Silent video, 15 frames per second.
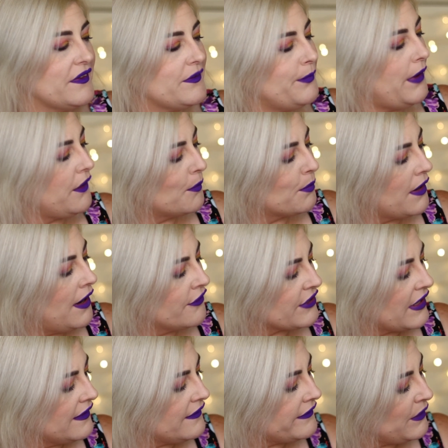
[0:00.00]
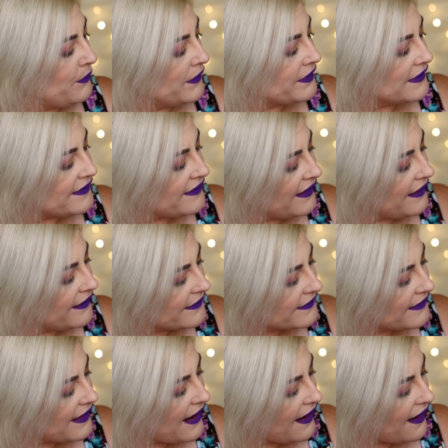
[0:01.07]
smaller brush and see what the tea is
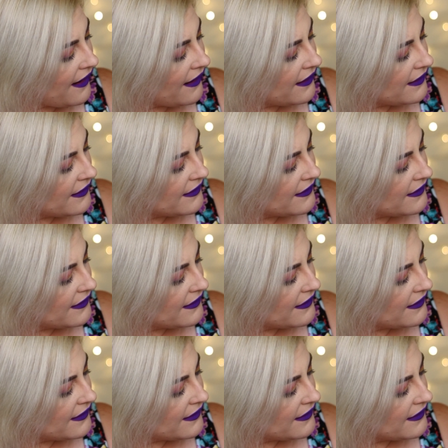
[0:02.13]
there.